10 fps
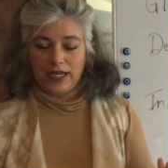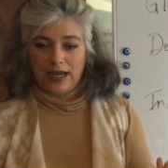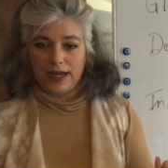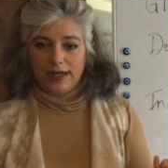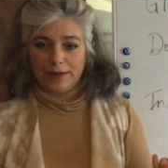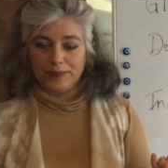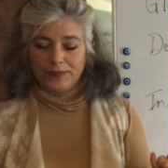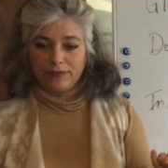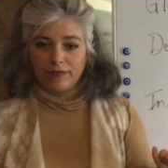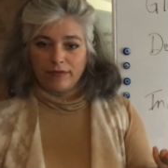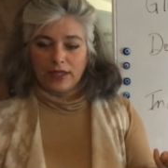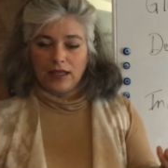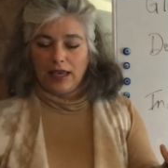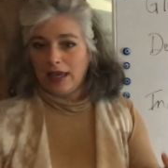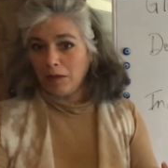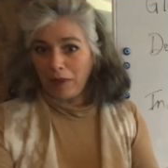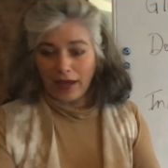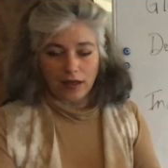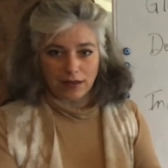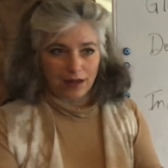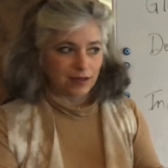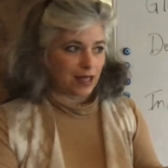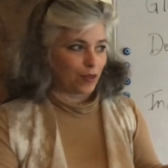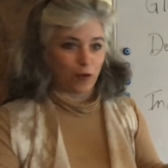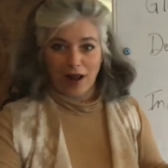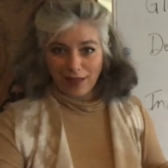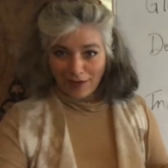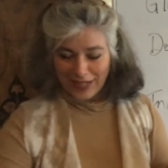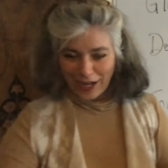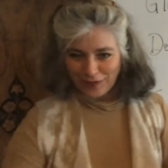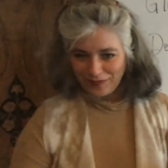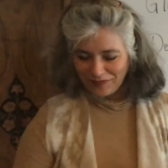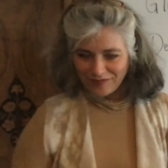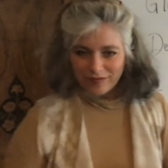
Uh, Is that the one I left out?